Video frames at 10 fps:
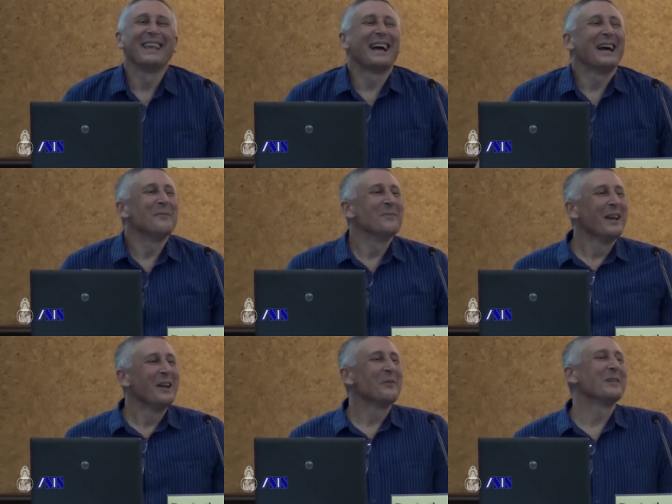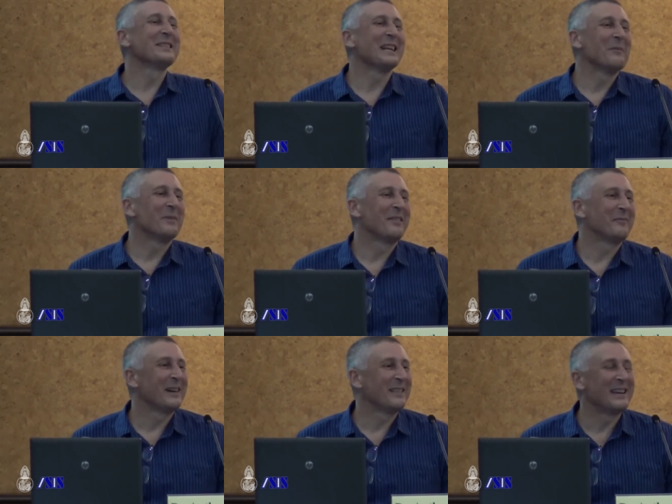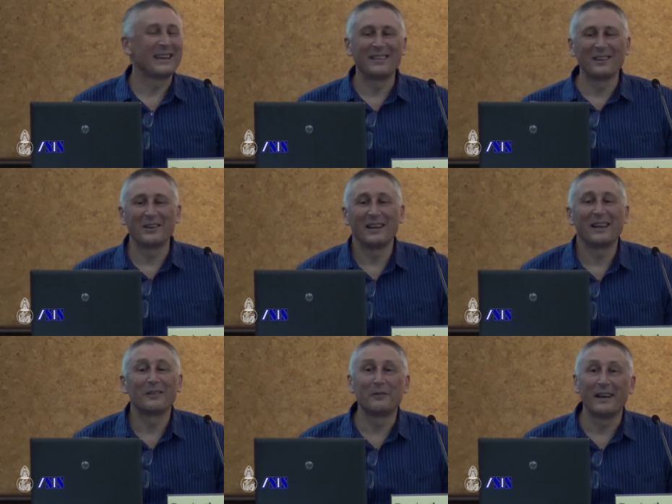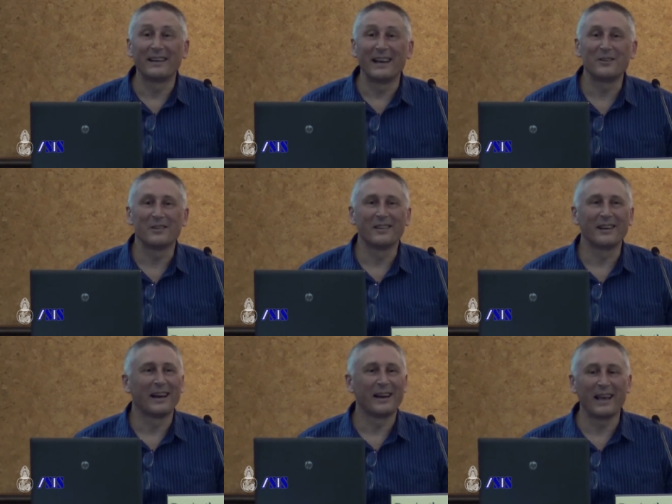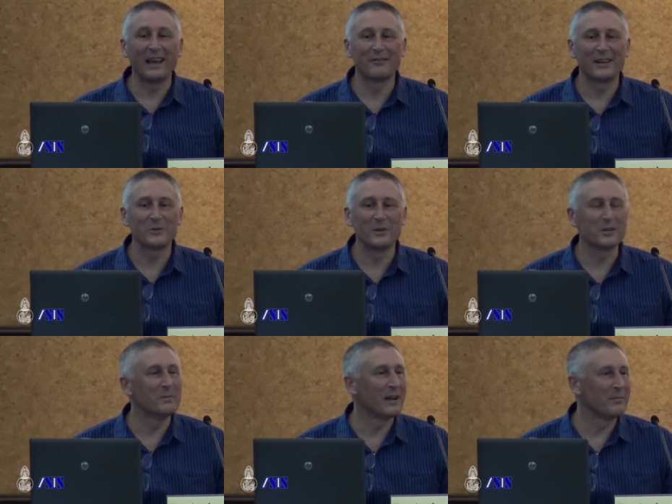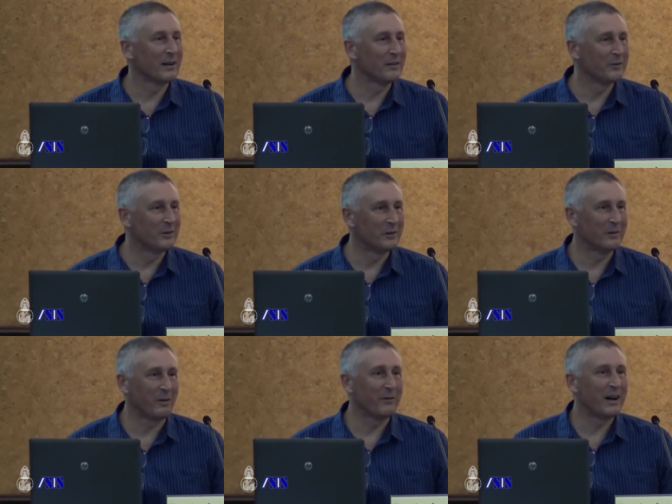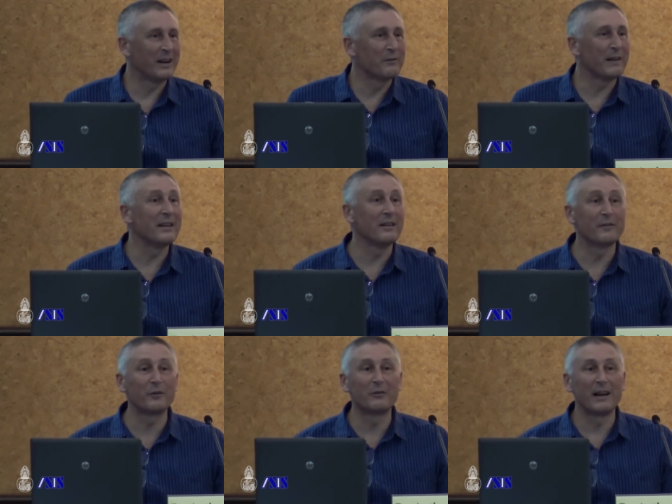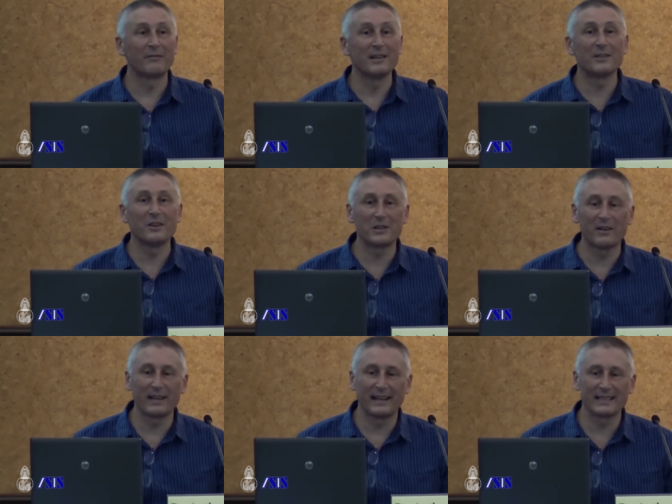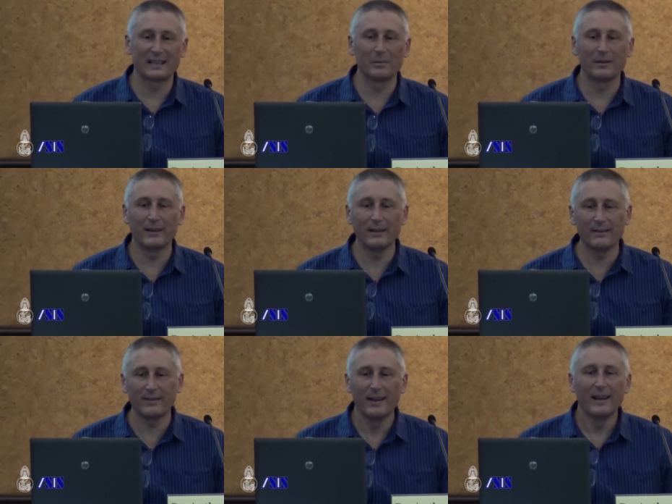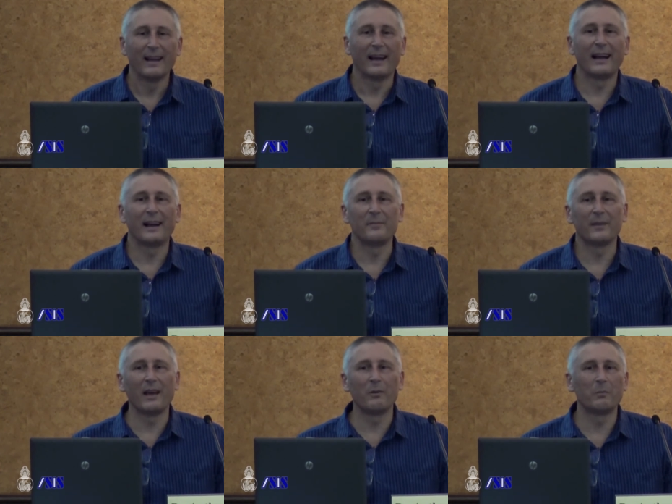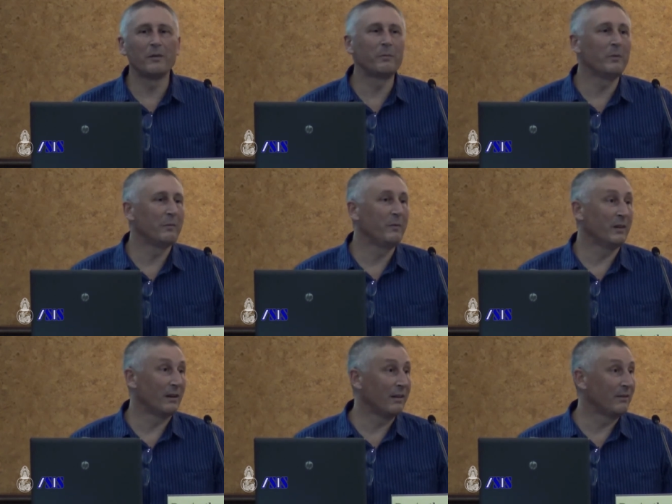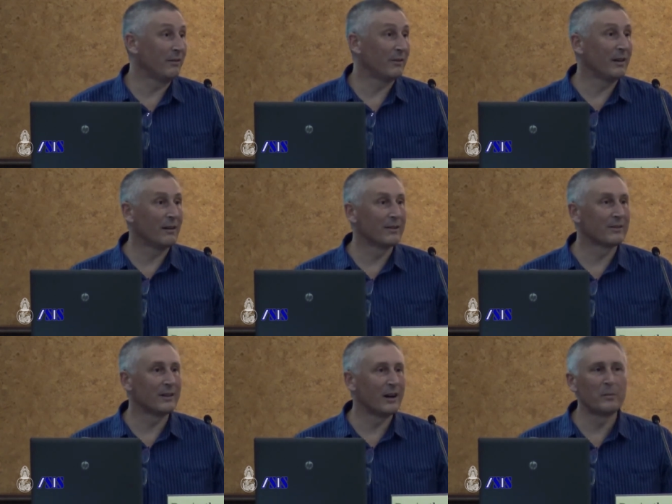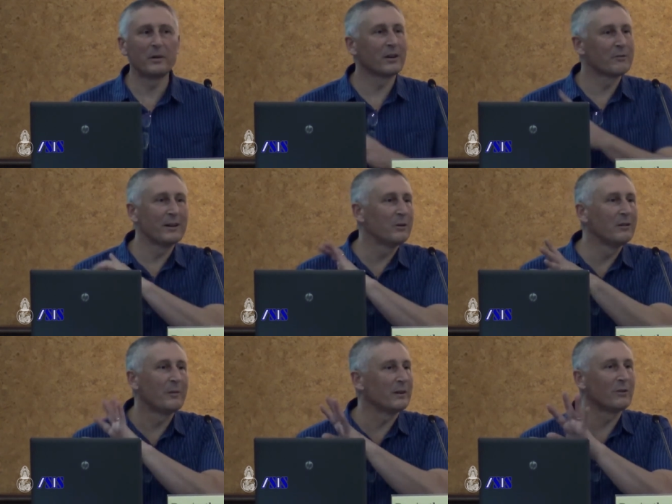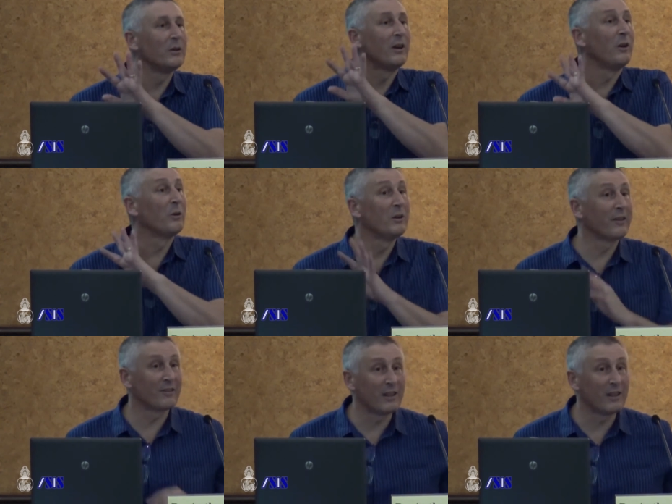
I want to start by thanking the Gerda Henkel Foundation and GraceWorks Myanmar for providing funding for our research over the last couple of years. And we've as you see on the slide, I'm not going to read all of what's on all of the